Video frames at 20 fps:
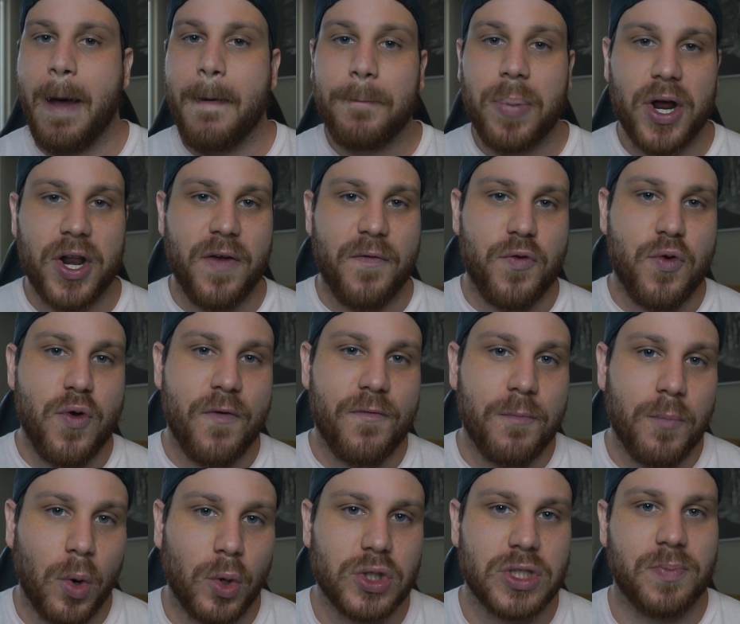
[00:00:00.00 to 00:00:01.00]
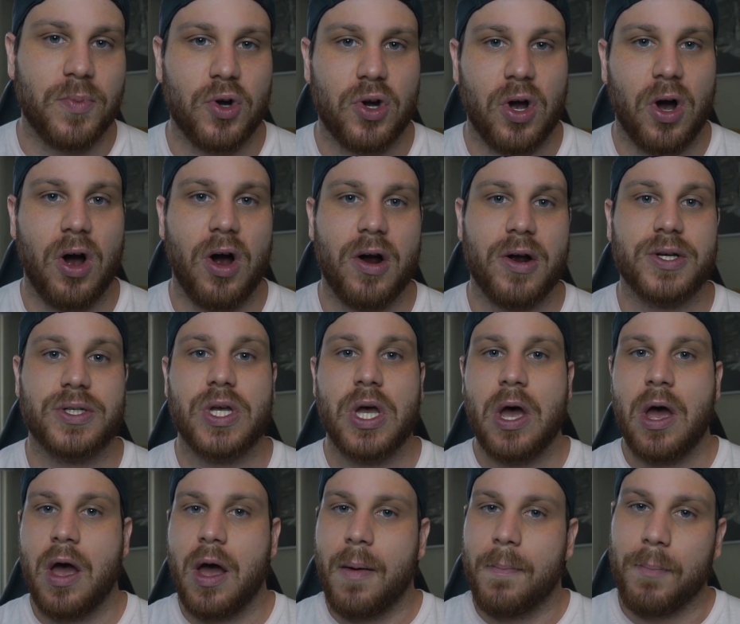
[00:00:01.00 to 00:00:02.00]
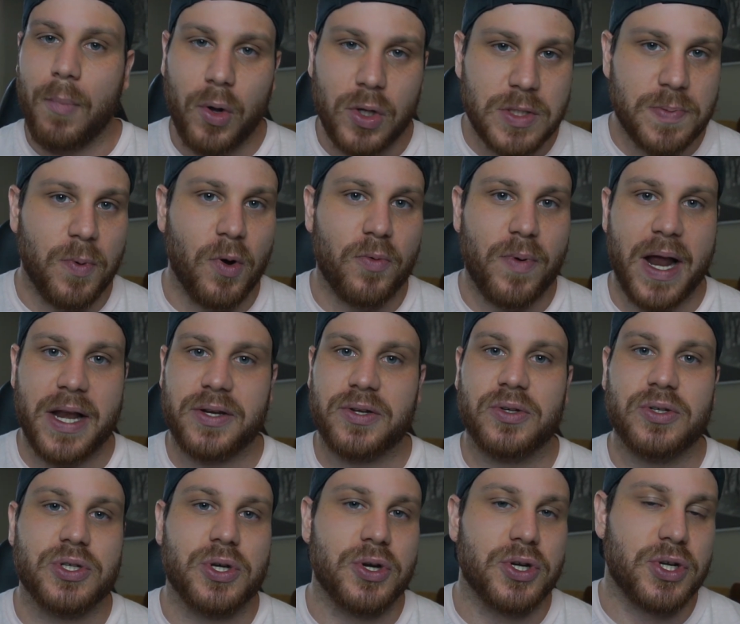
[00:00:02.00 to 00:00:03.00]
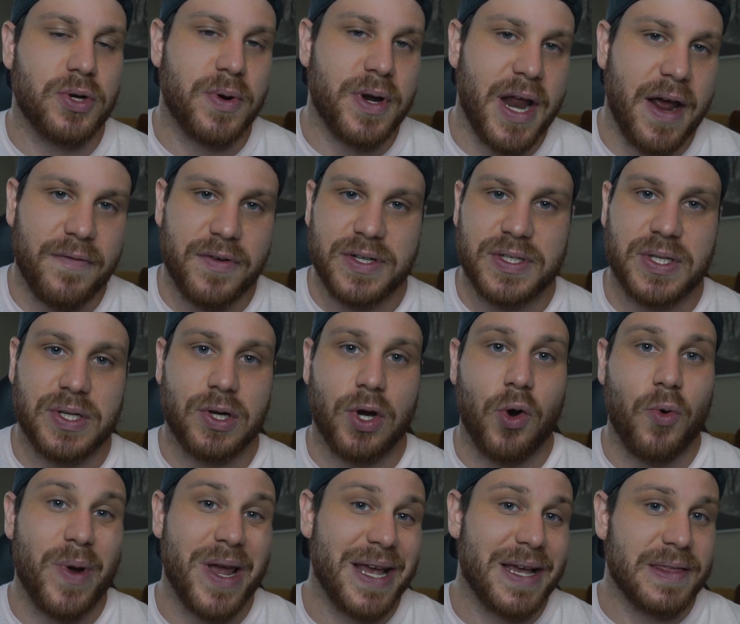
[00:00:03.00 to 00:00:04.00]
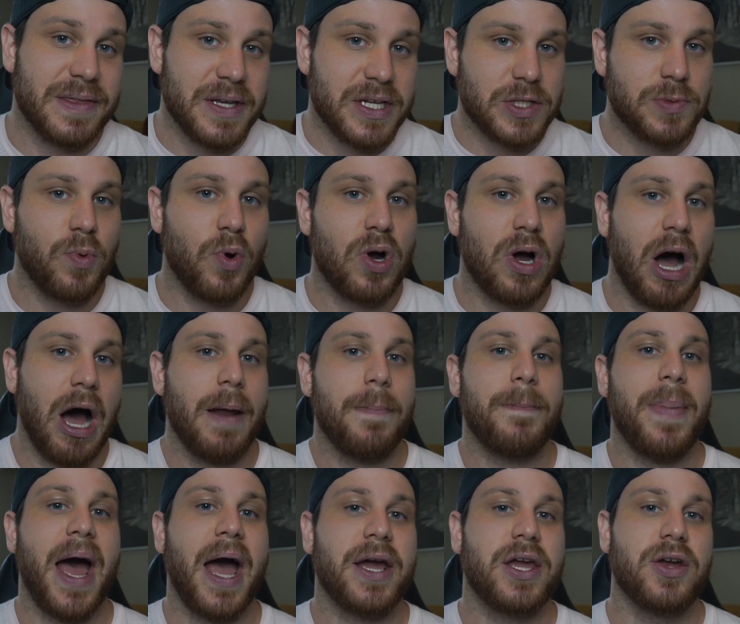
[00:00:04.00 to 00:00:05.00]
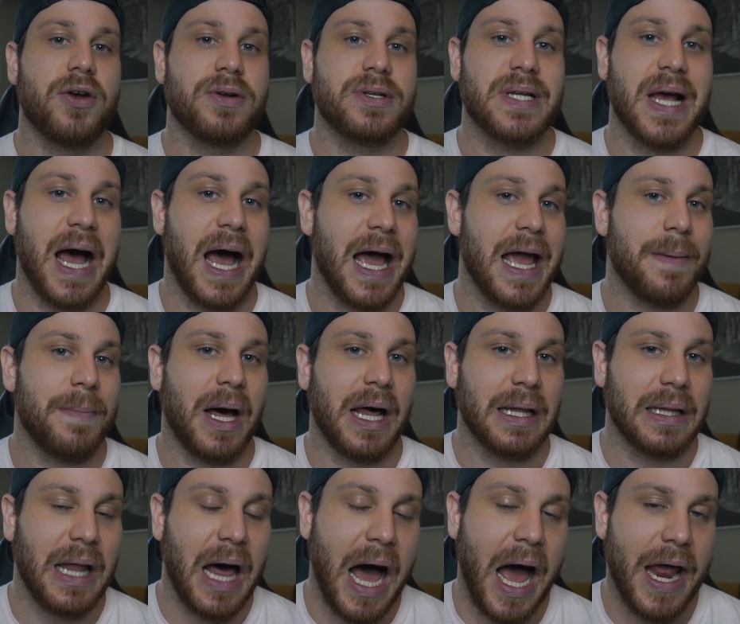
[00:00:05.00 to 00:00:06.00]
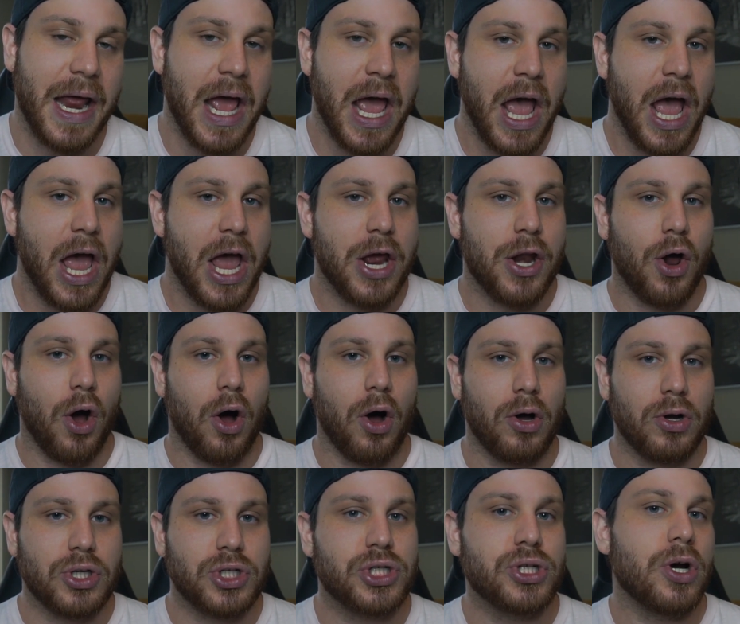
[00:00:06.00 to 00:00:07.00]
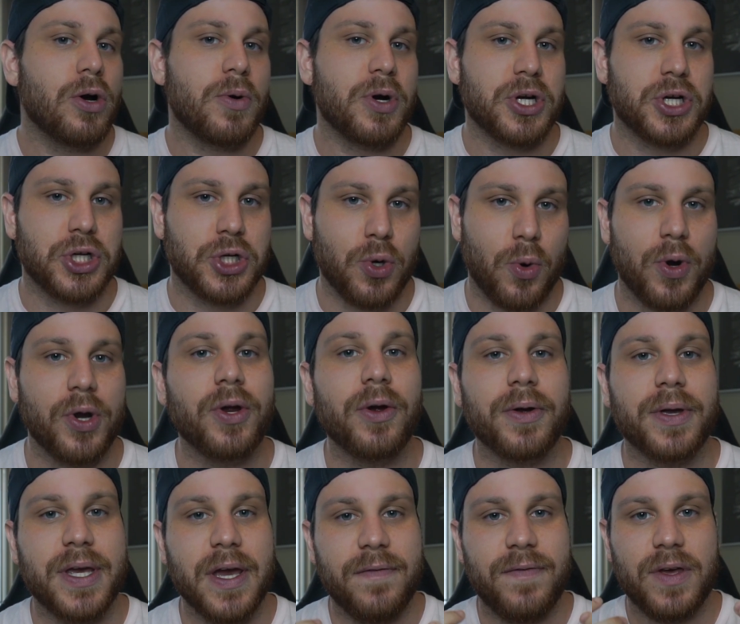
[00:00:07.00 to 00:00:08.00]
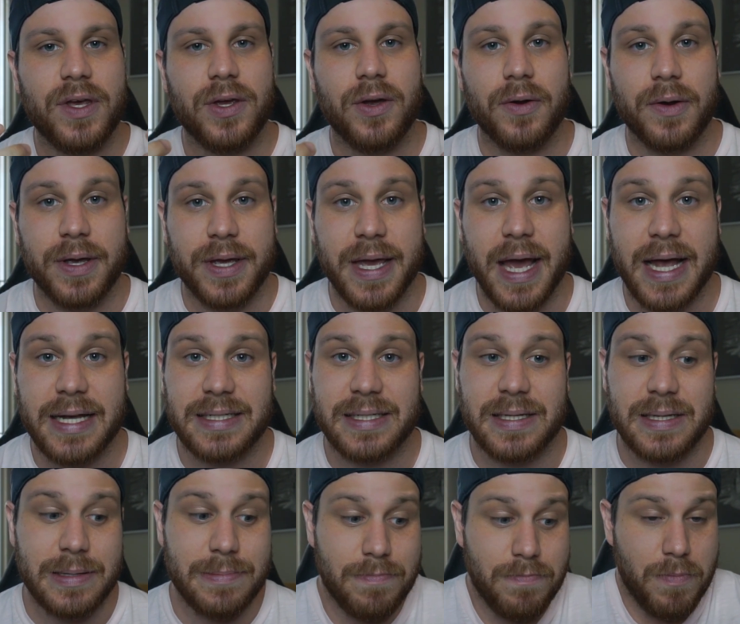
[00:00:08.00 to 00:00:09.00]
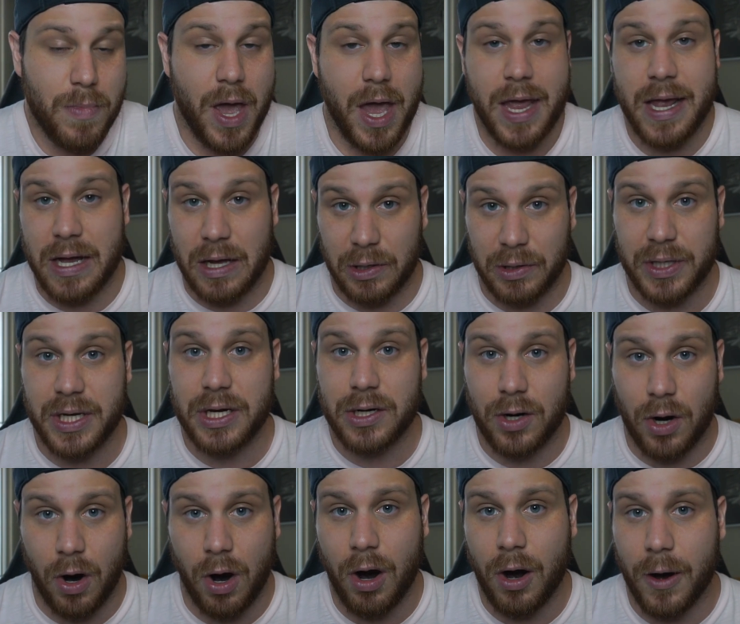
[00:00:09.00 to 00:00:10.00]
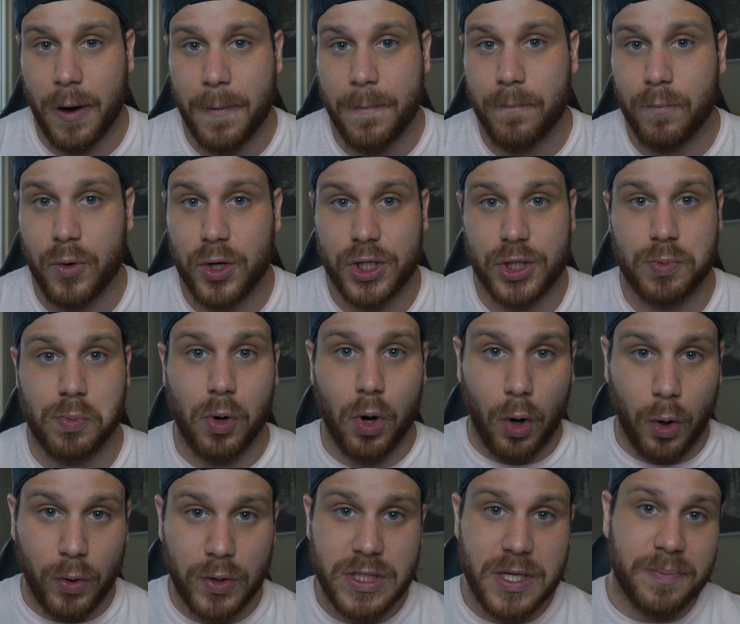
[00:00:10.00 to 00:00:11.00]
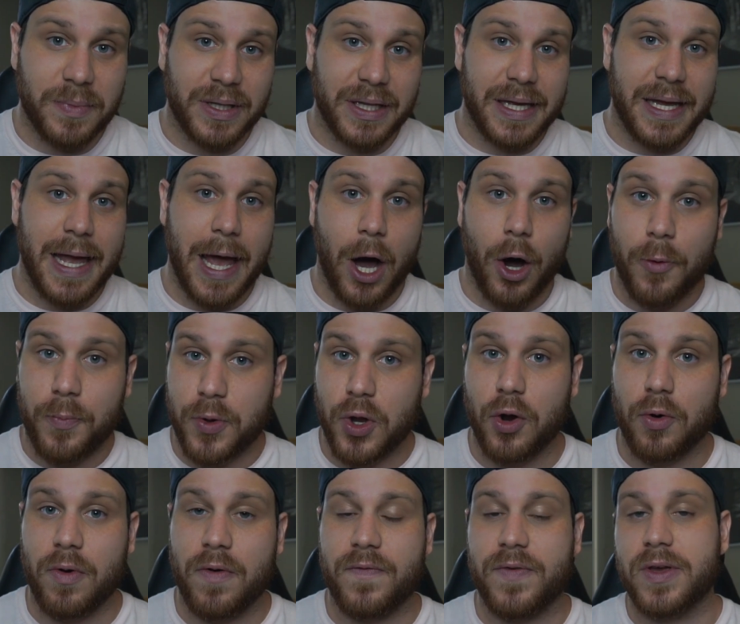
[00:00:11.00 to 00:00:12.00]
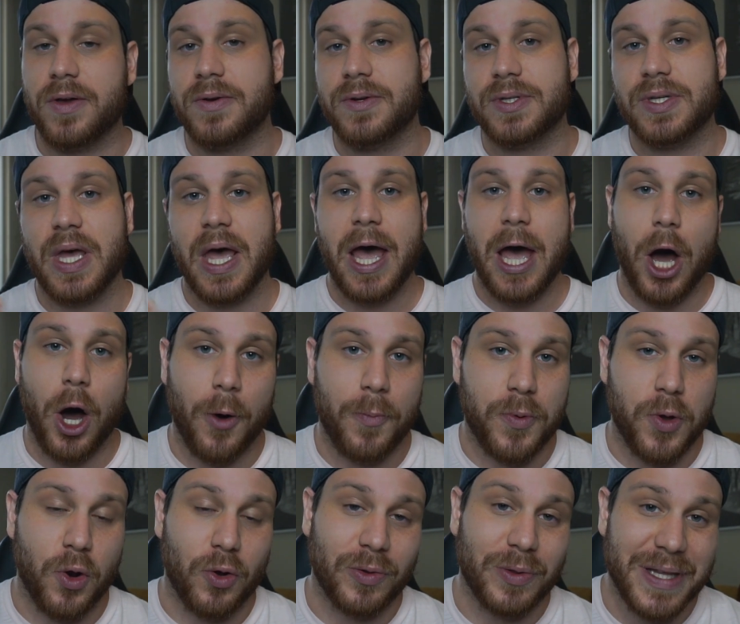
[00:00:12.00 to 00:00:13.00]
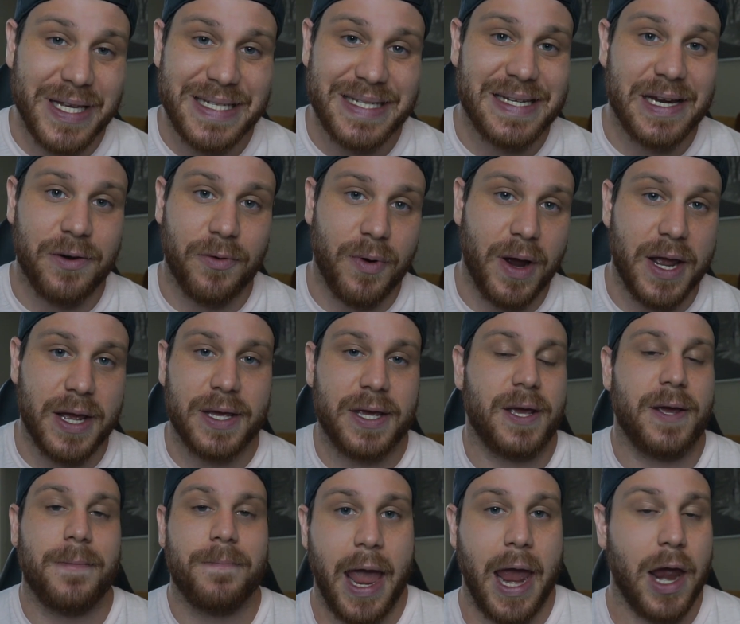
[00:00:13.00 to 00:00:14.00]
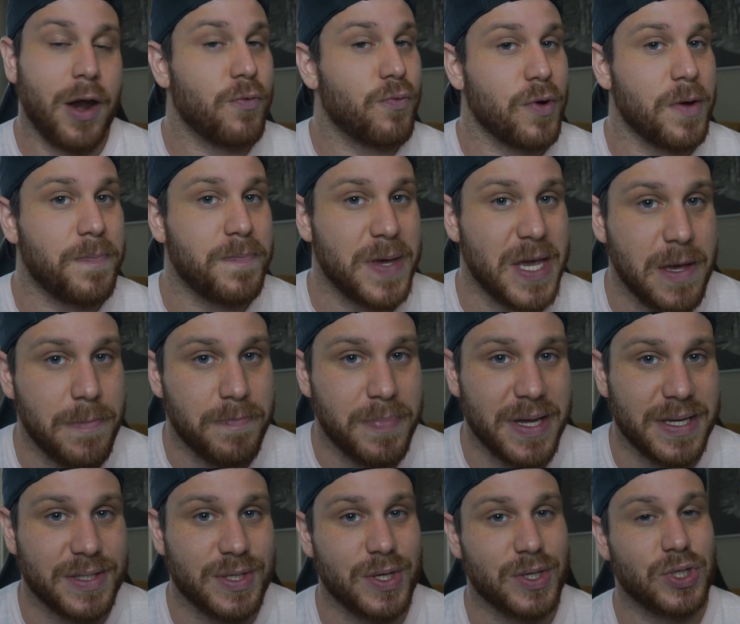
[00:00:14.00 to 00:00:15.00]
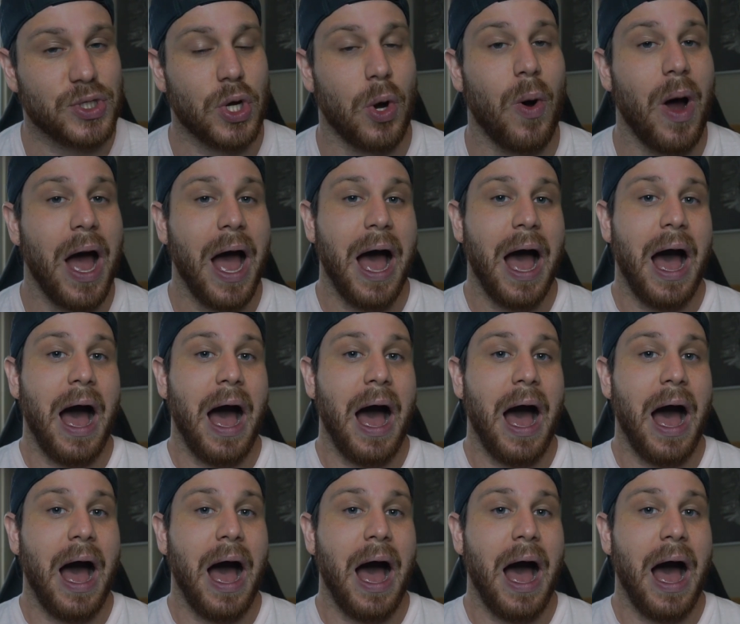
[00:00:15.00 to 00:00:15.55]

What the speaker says: but if you have multiple cars, multiple rentals you're doing every single week, this will cut back your time a lot and also assure you're giving your guest a clean car, which will ultimately help your reviews, help your listing ranking, and repeat business. So